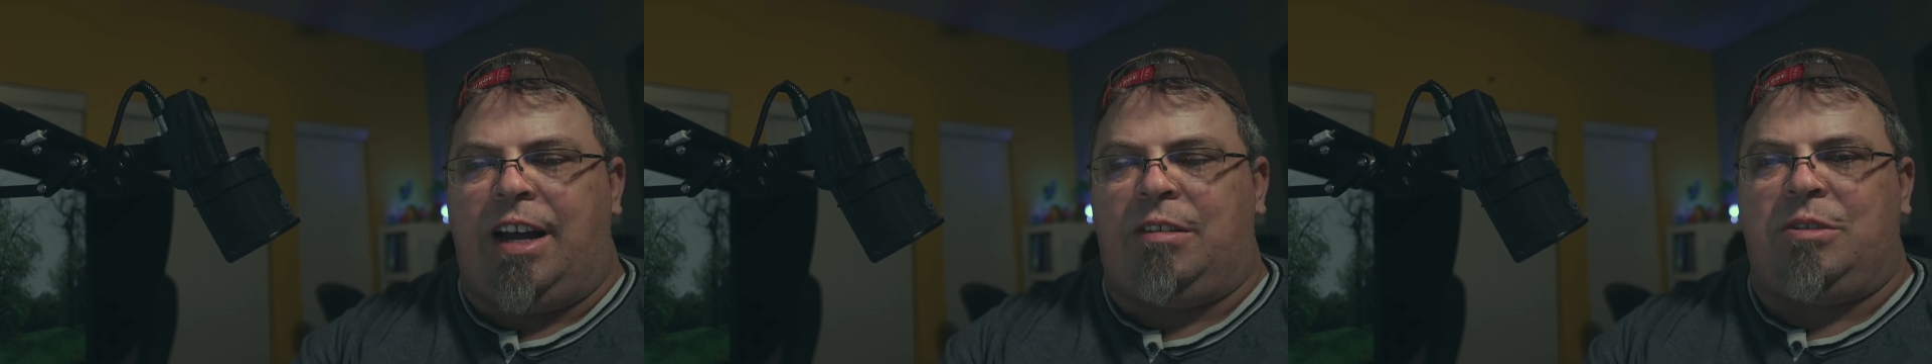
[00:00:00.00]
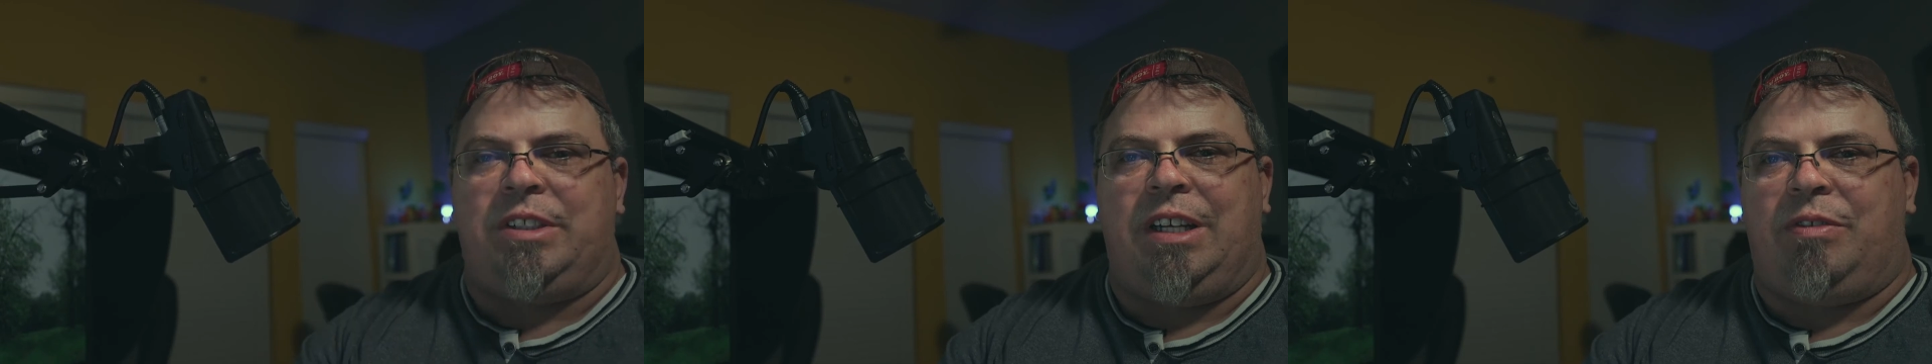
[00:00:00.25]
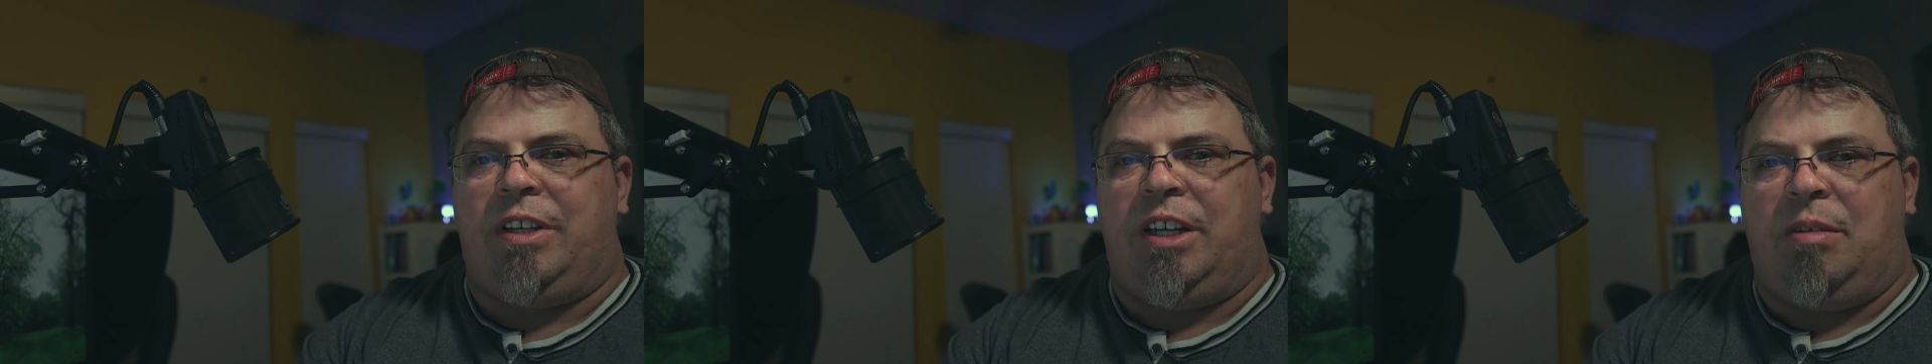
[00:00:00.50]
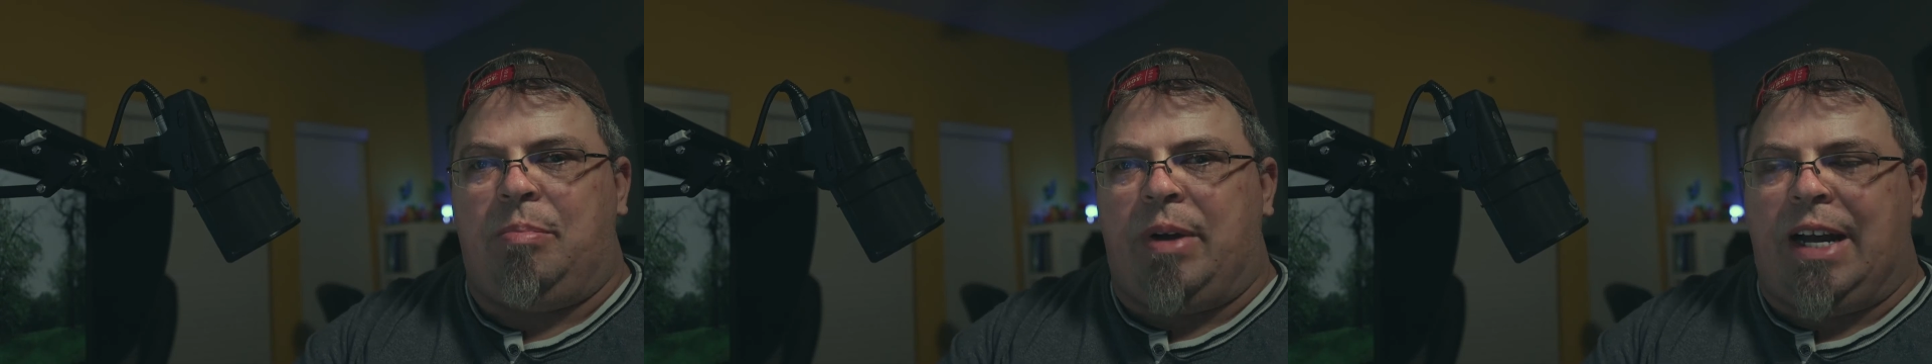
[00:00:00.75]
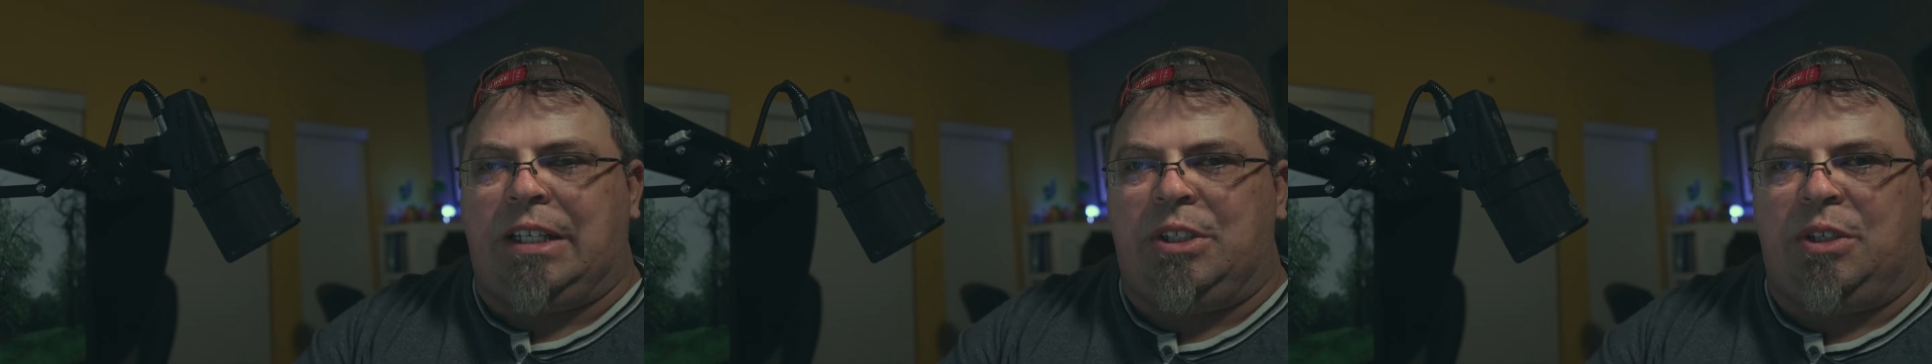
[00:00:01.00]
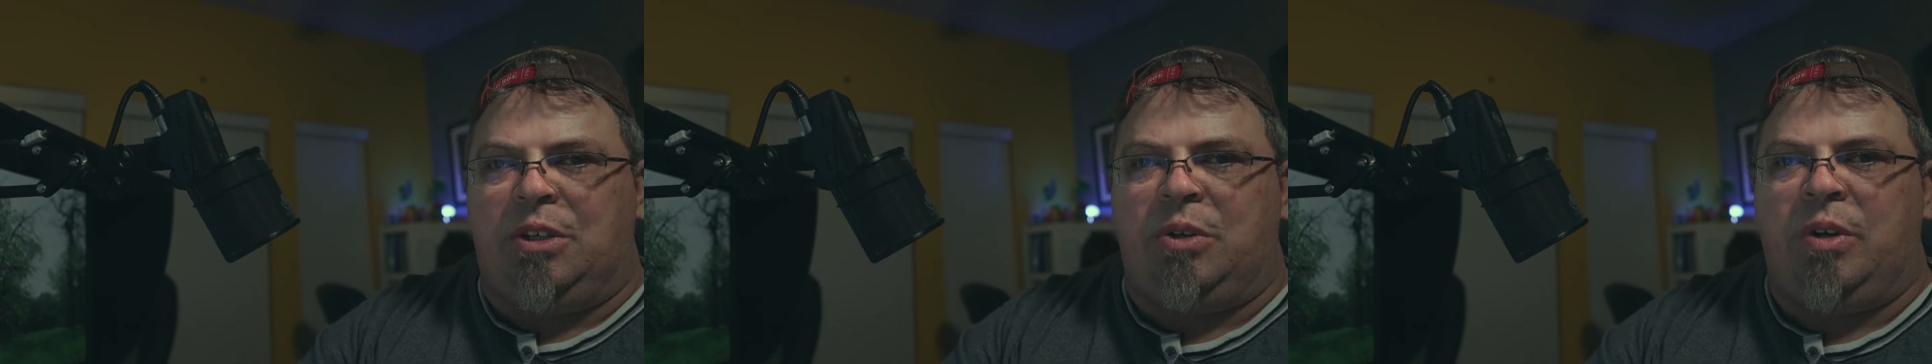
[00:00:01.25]
I will definitely get back
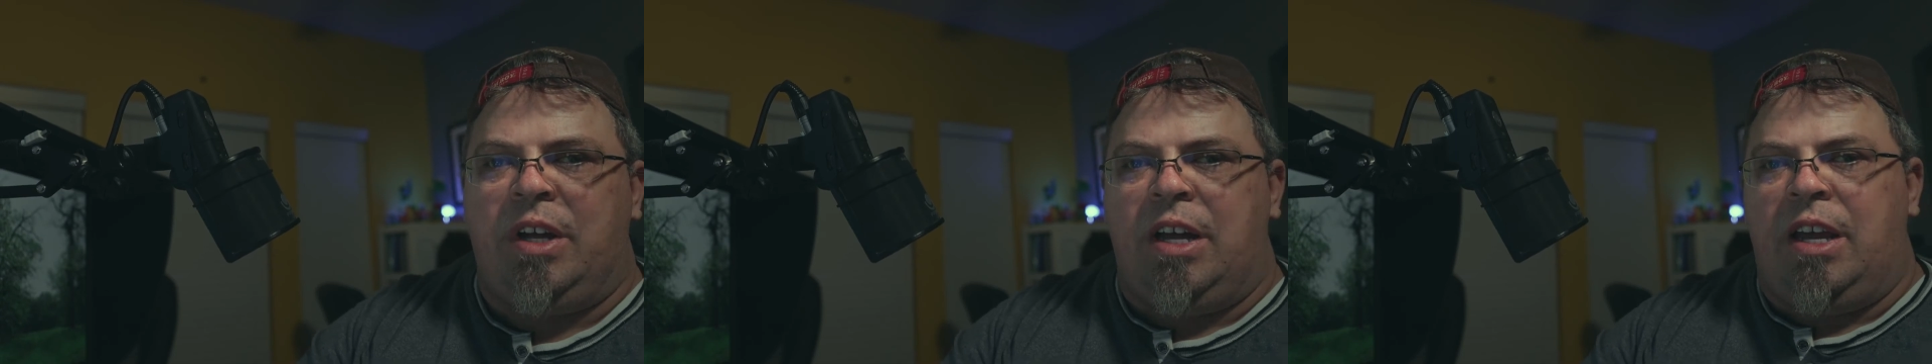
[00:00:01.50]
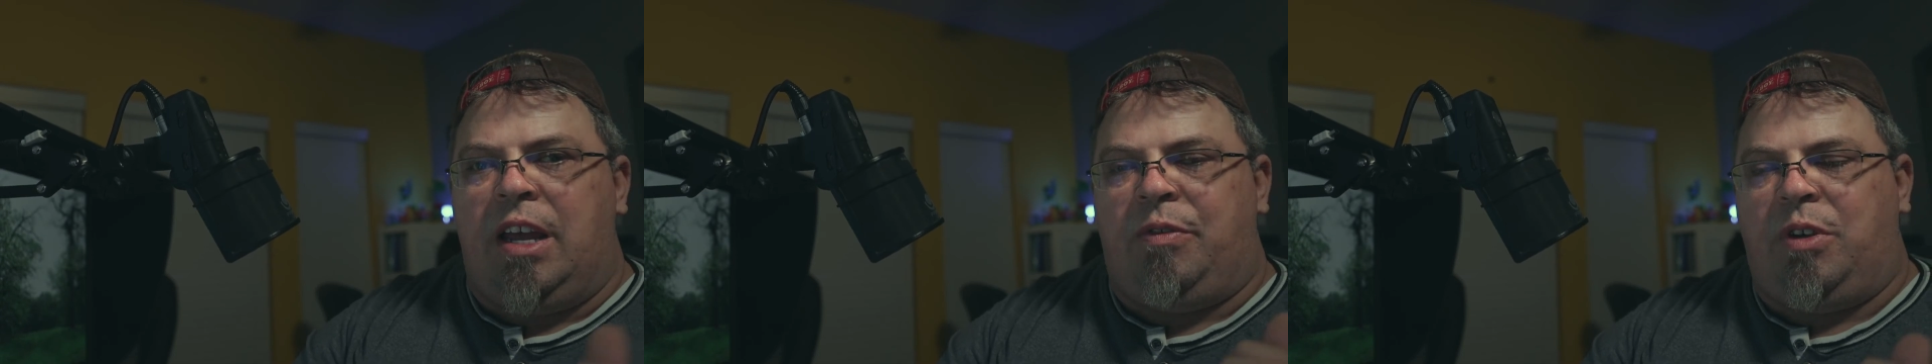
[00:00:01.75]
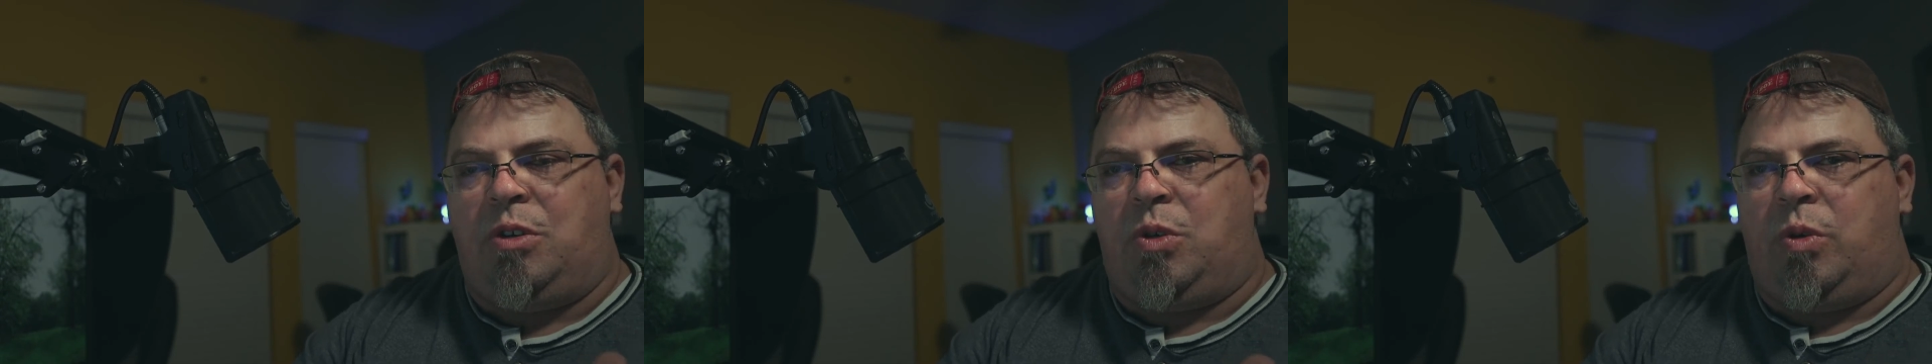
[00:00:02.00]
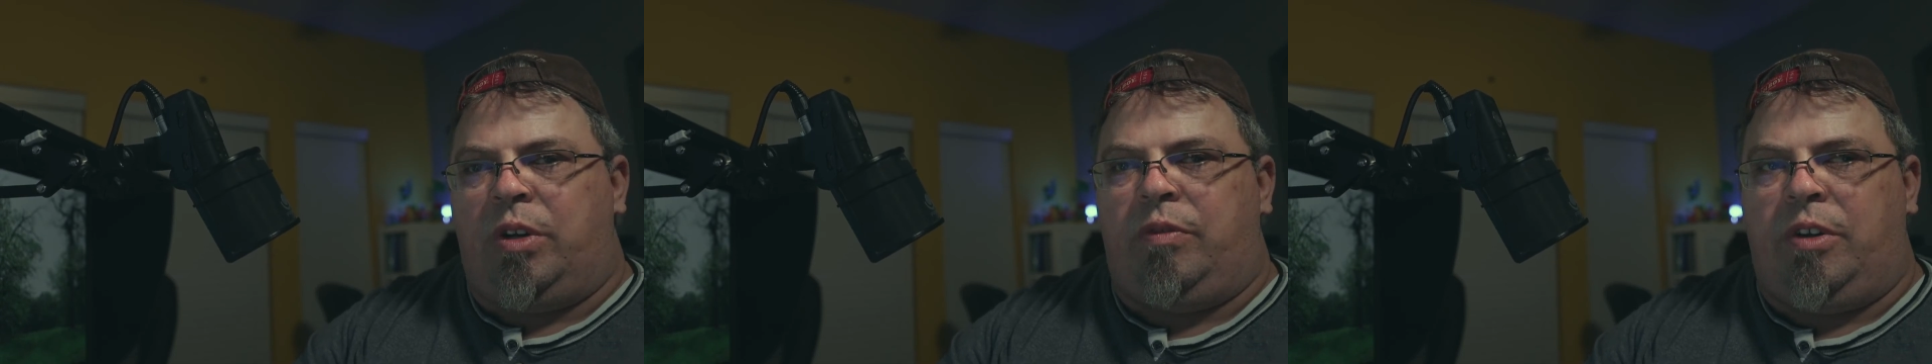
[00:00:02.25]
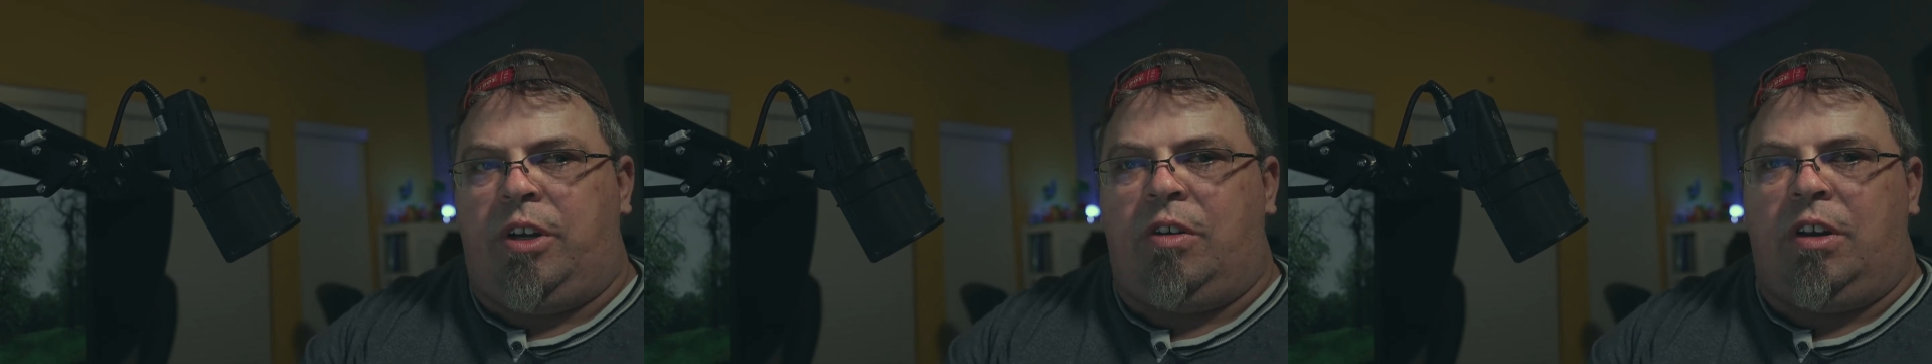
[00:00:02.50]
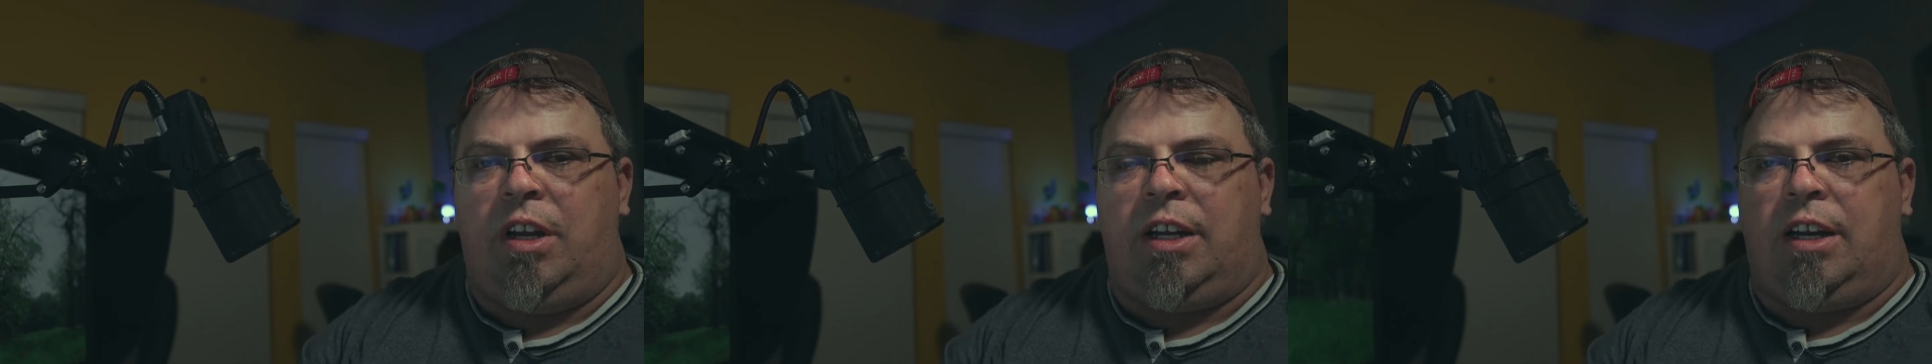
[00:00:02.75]
to you. If you enjoyed the
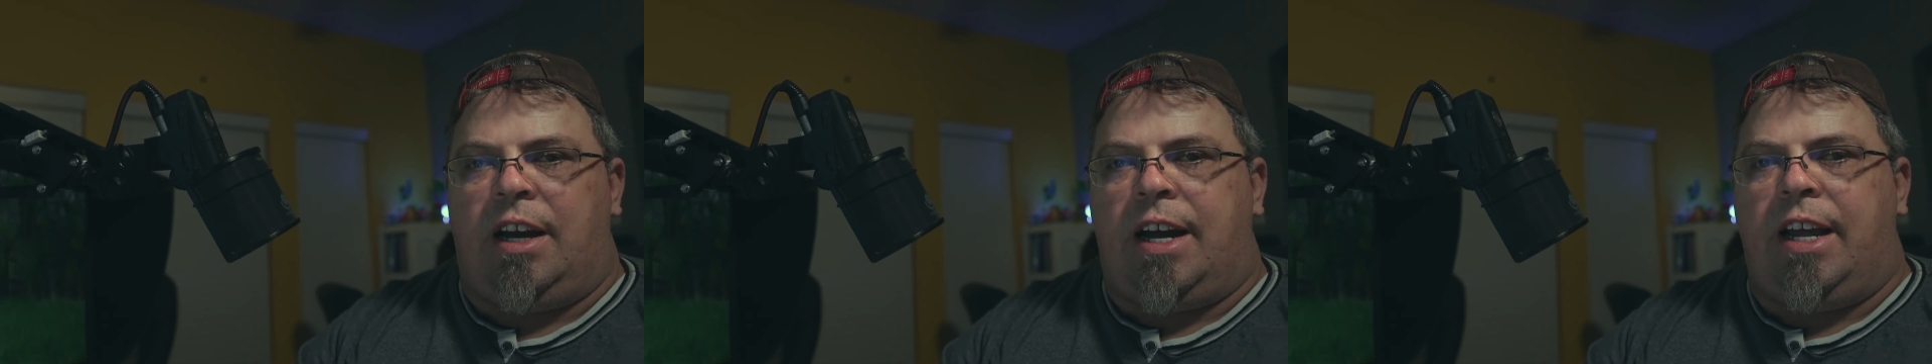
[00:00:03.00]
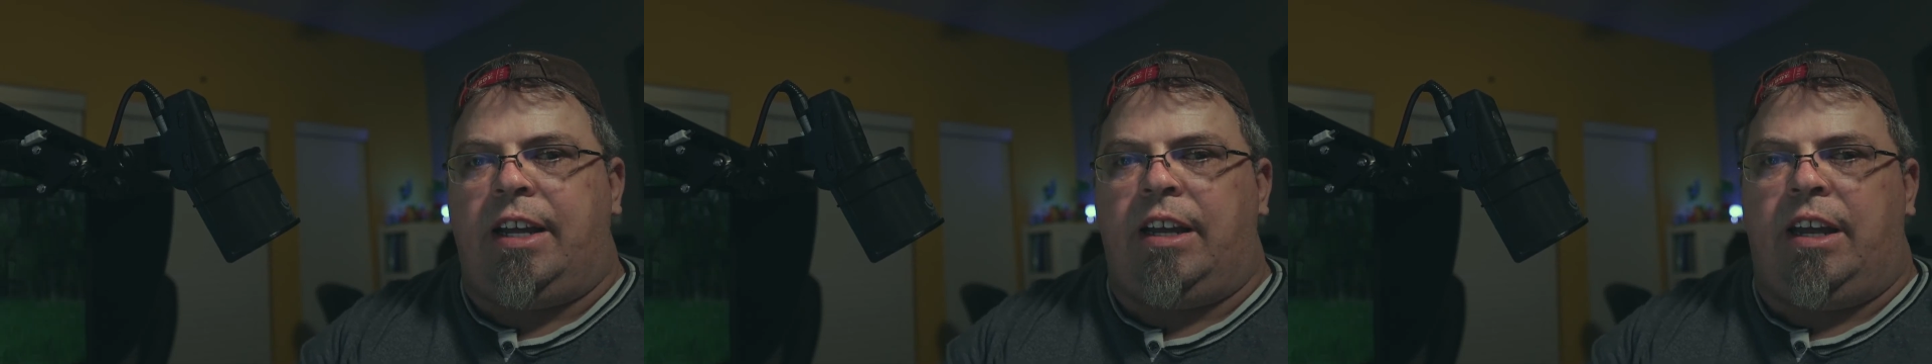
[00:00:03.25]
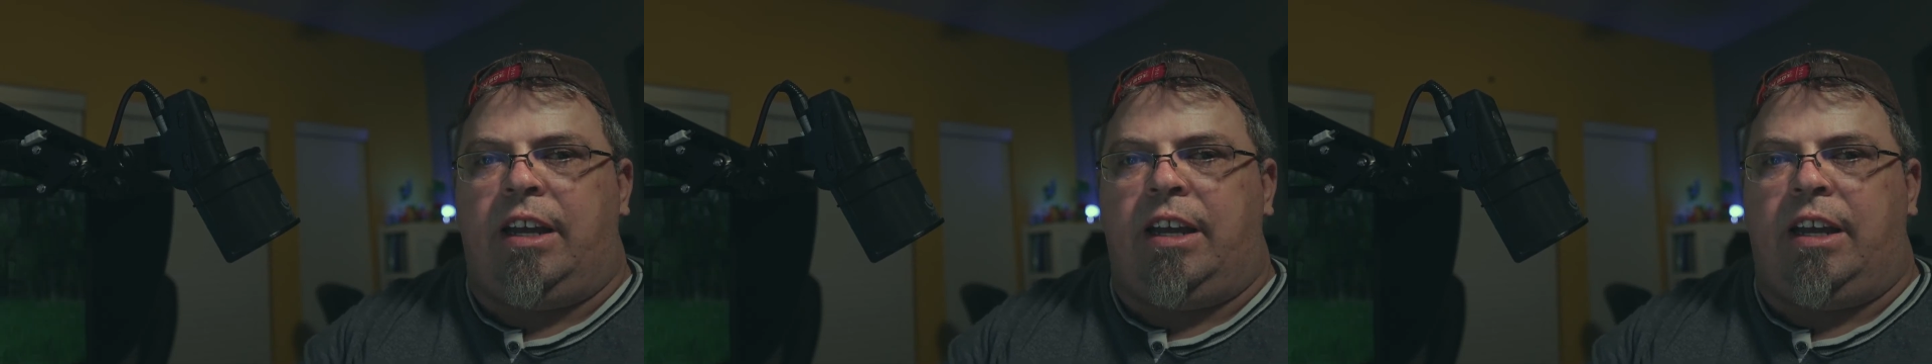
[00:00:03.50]
video, click like.